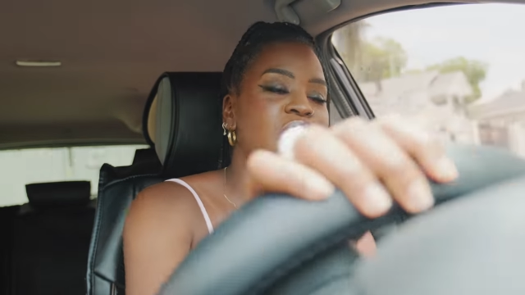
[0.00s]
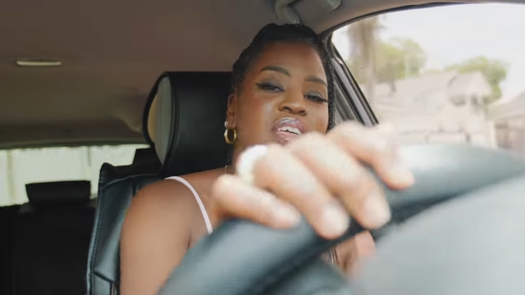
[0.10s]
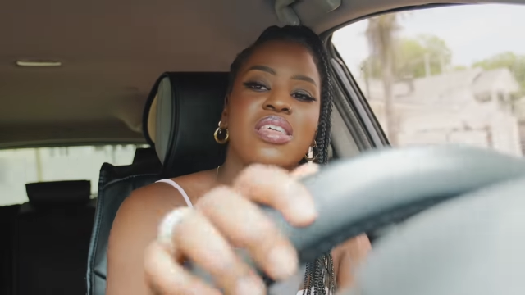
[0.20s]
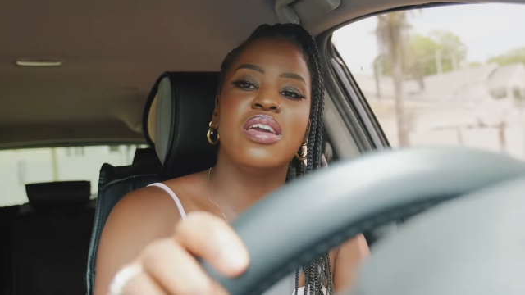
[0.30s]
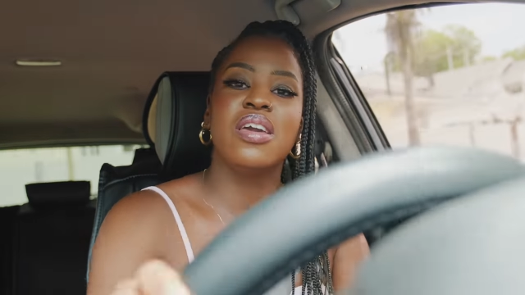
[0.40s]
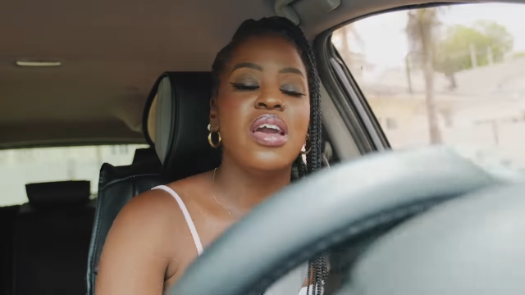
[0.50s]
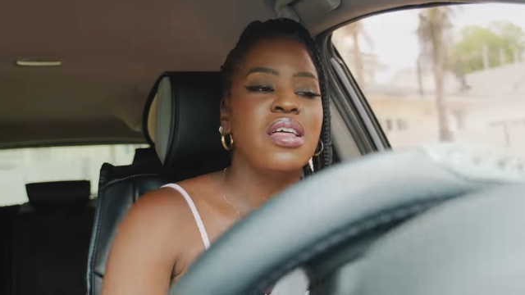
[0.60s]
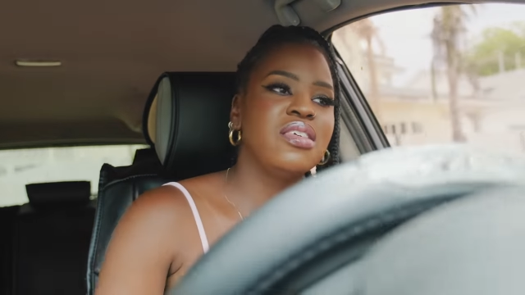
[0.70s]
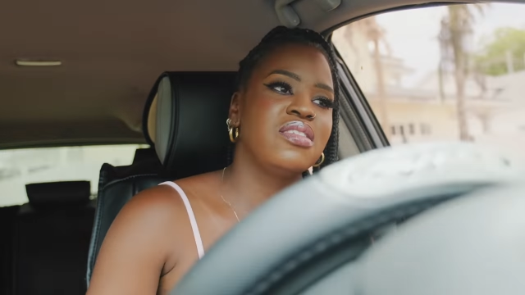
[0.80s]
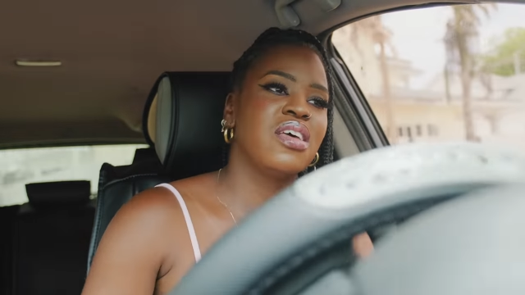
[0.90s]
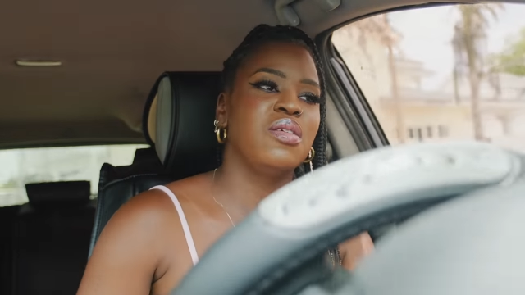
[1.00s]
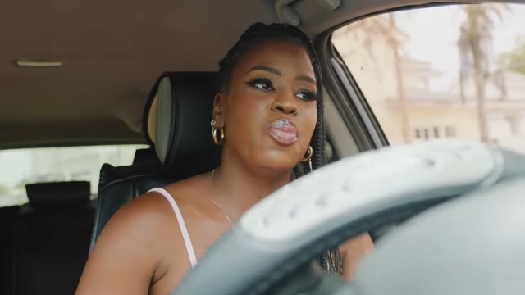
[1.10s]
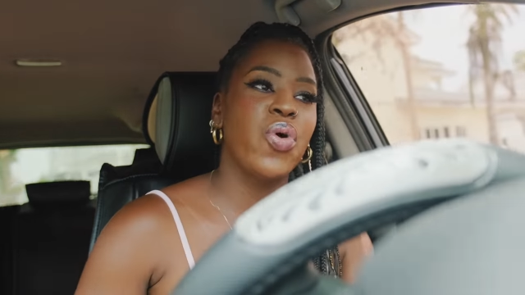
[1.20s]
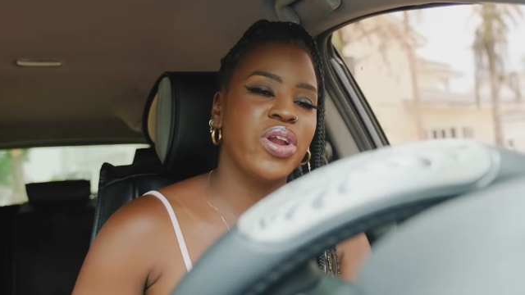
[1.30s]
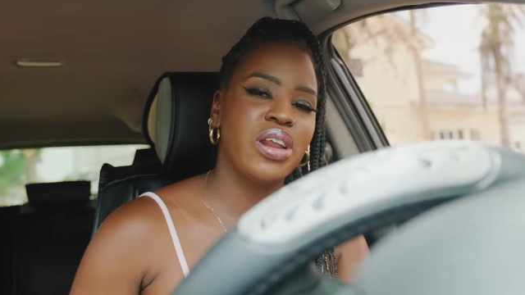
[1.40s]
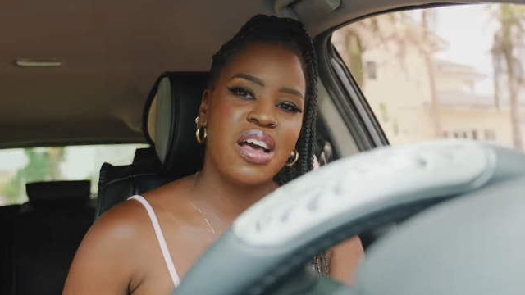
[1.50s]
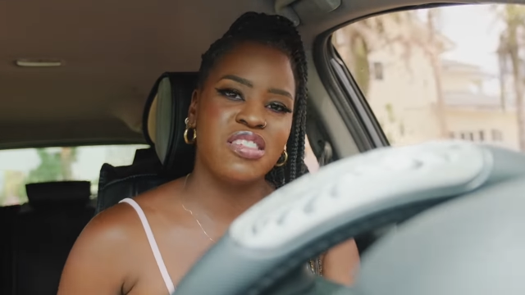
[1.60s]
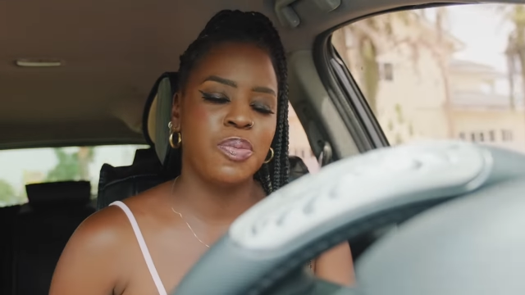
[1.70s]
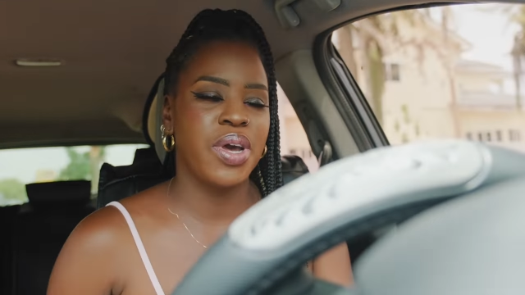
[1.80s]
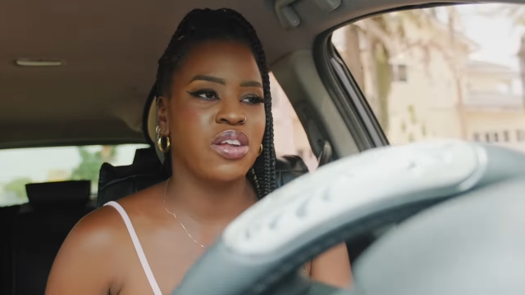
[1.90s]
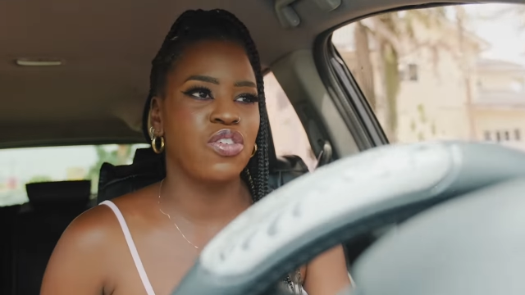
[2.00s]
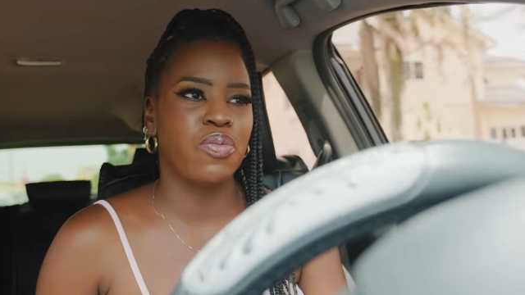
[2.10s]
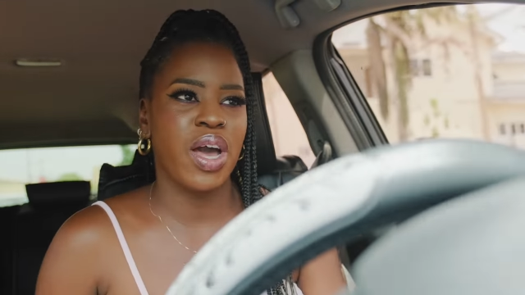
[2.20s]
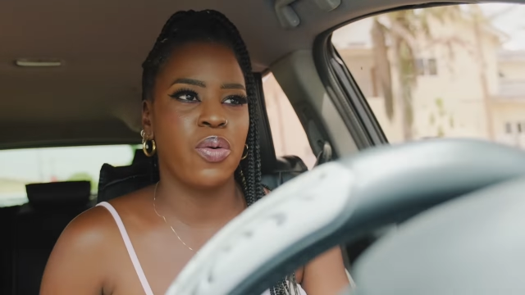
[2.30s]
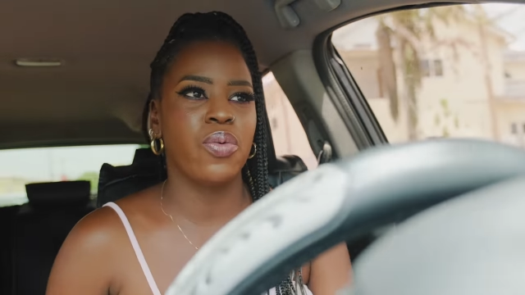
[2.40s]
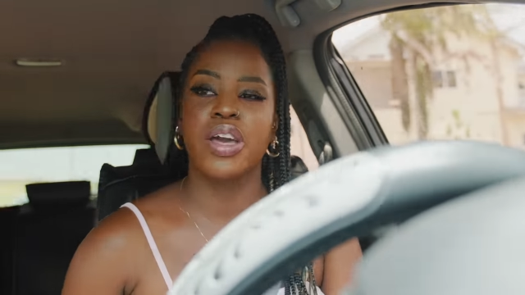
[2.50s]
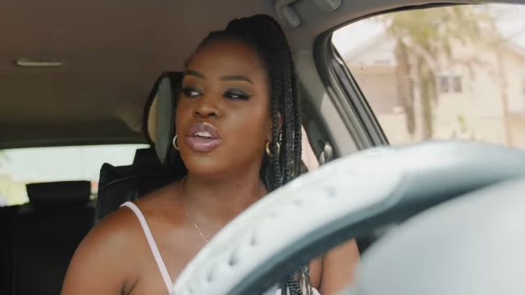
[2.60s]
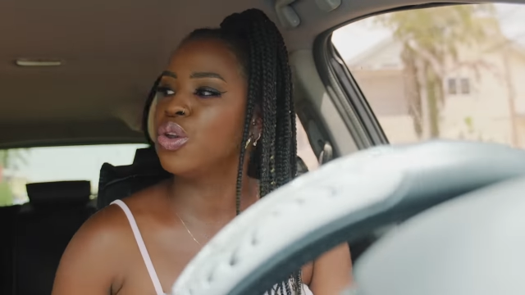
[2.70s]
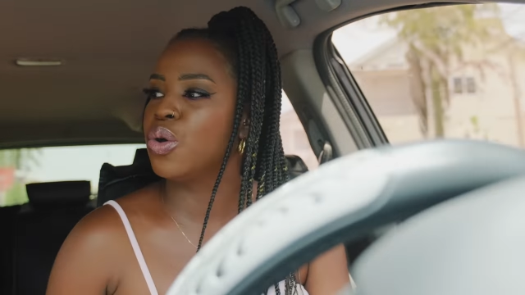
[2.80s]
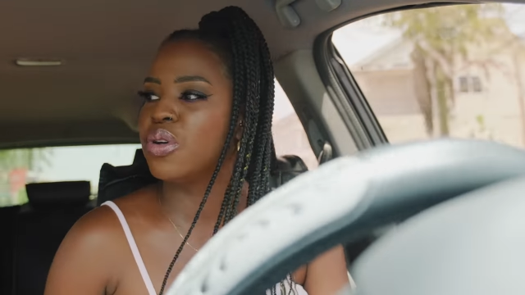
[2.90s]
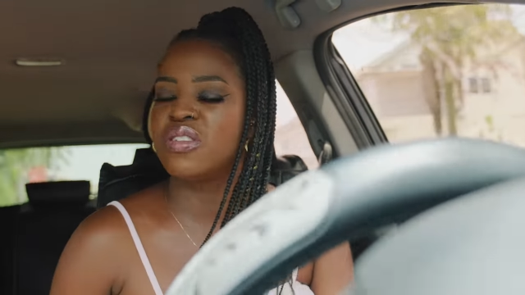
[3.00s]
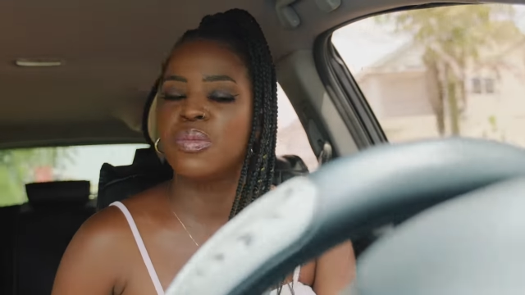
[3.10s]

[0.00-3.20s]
I think this is an important aspect of my work. It's